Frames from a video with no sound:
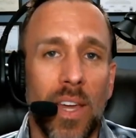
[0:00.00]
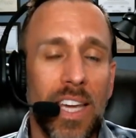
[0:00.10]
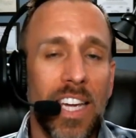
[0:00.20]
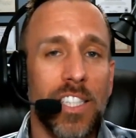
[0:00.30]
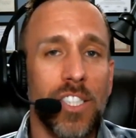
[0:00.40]

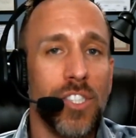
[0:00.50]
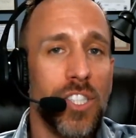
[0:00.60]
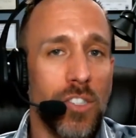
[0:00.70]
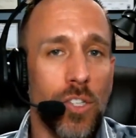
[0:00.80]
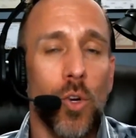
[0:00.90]
in
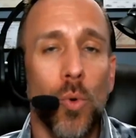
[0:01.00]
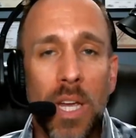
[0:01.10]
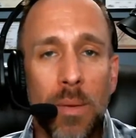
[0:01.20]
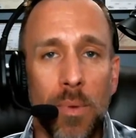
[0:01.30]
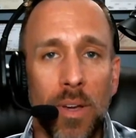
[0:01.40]

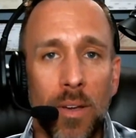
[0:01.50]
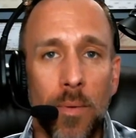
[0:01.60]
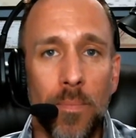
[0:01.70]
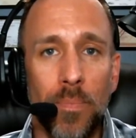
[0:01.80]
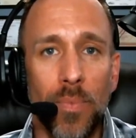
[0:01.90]
disagreement
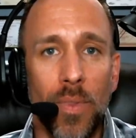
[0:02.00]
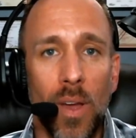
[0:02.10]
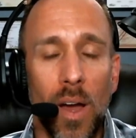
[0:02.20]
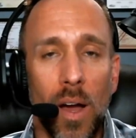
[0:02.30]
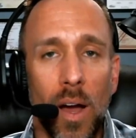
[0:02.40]

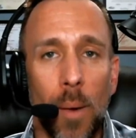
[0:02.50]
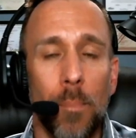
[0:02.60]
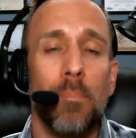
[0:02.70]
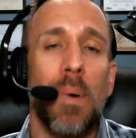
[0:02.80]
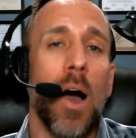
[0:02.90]

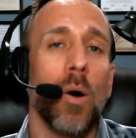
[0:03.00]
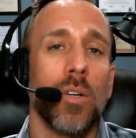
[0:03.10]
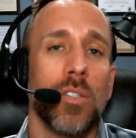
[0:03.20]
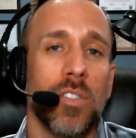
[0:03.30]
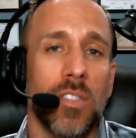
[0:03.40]
about
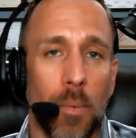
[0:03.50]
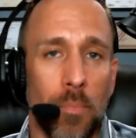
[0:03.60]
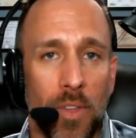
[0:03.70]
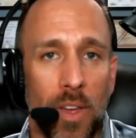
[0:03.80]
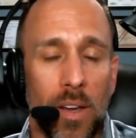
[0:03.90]

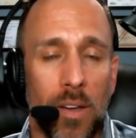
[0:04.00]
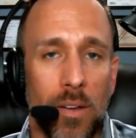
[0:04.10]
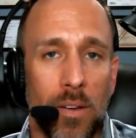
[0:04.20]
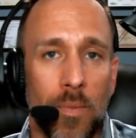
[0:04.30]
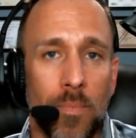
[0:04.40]
something
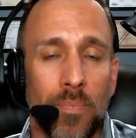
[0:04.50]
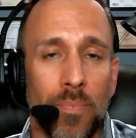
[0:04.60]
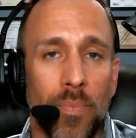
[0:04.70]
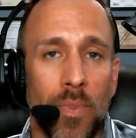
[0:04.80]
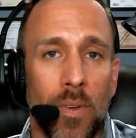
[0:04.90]

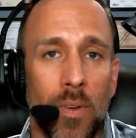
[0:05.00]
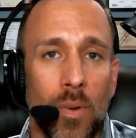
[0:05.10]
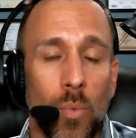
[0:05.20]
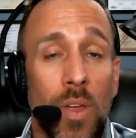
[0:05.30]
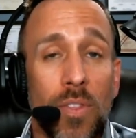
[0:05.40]

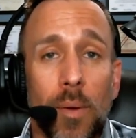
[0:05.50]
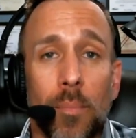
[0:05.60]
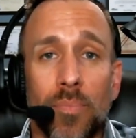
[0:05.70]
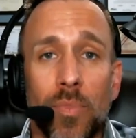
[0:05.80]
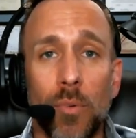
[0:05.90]
with
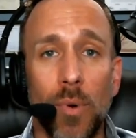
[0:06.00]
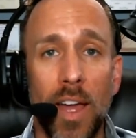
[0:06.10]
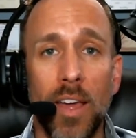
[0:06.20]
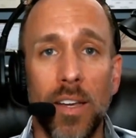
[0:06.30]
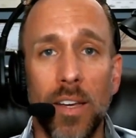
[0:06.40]
him,
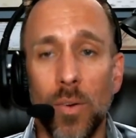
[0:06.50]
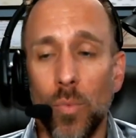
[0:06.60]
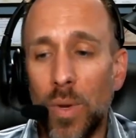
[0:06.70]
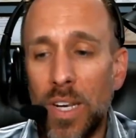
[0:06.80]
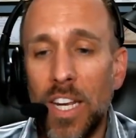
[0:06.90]
right?
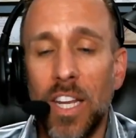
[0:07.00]
We need